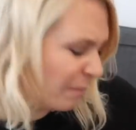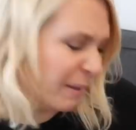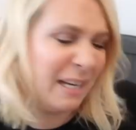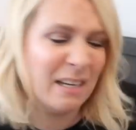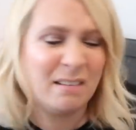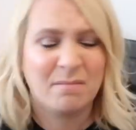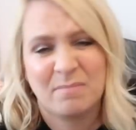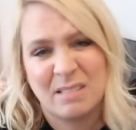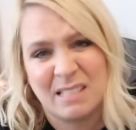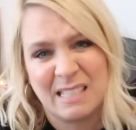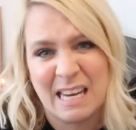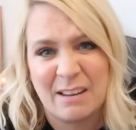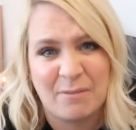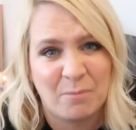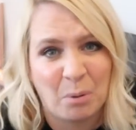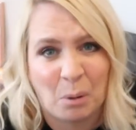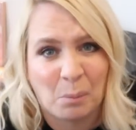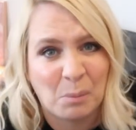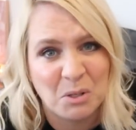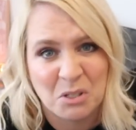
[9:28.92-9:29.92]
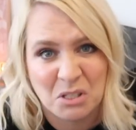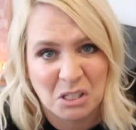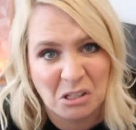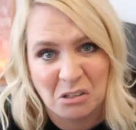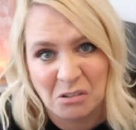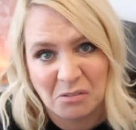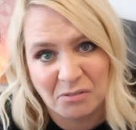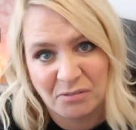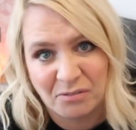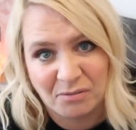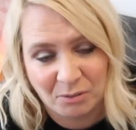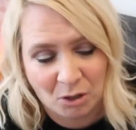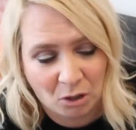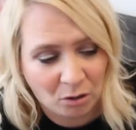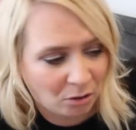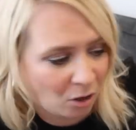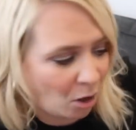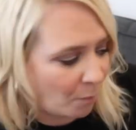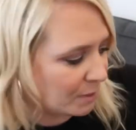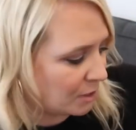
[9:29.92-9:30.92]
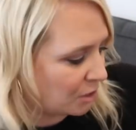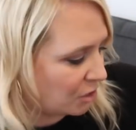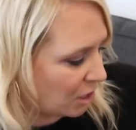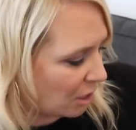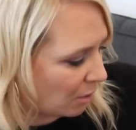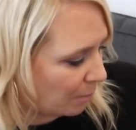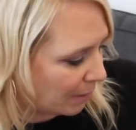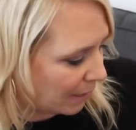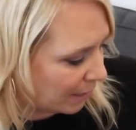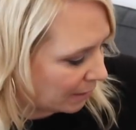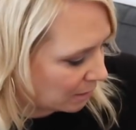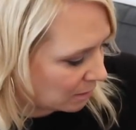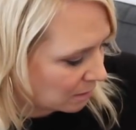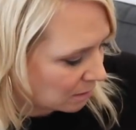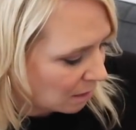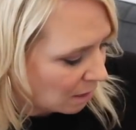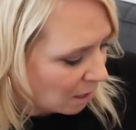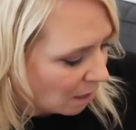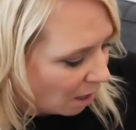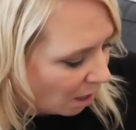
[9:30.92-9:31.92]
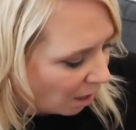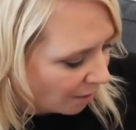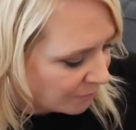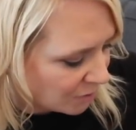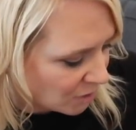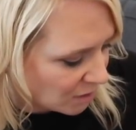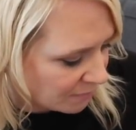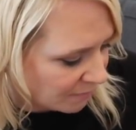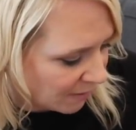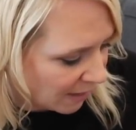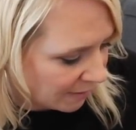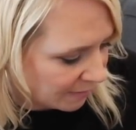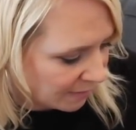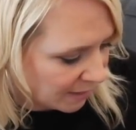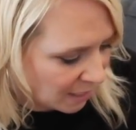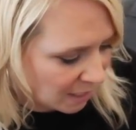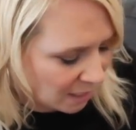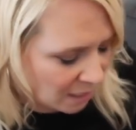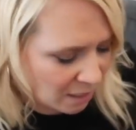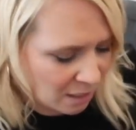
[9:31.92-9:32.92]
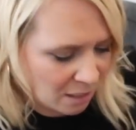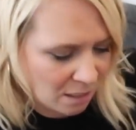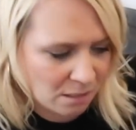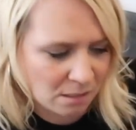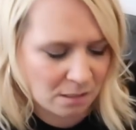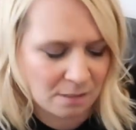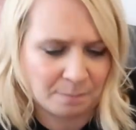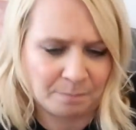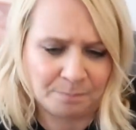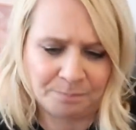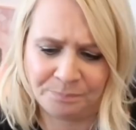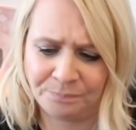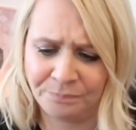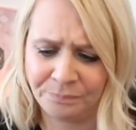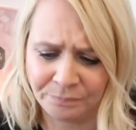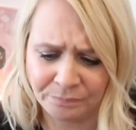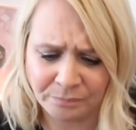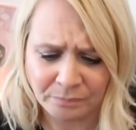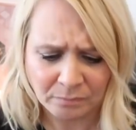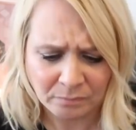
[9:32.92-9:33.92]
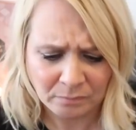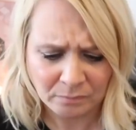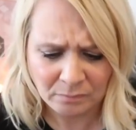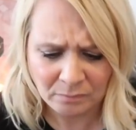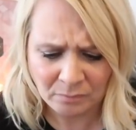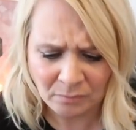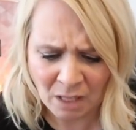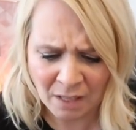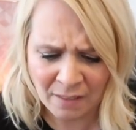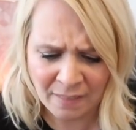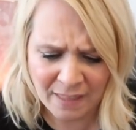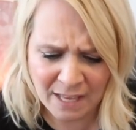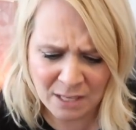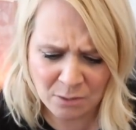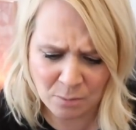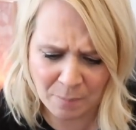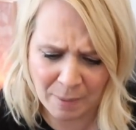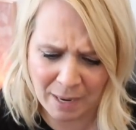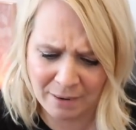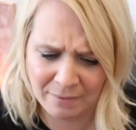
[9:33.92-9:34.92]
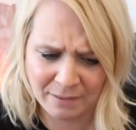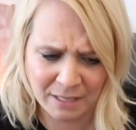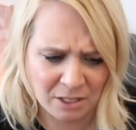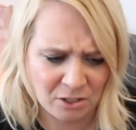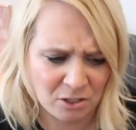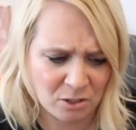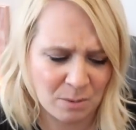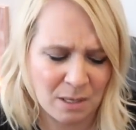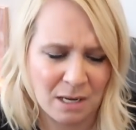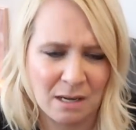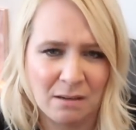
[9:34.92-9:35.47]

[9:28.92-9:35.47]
I mean, Stephen probably doesn't love comedy gel pens. I've just found these. And these were a pound each as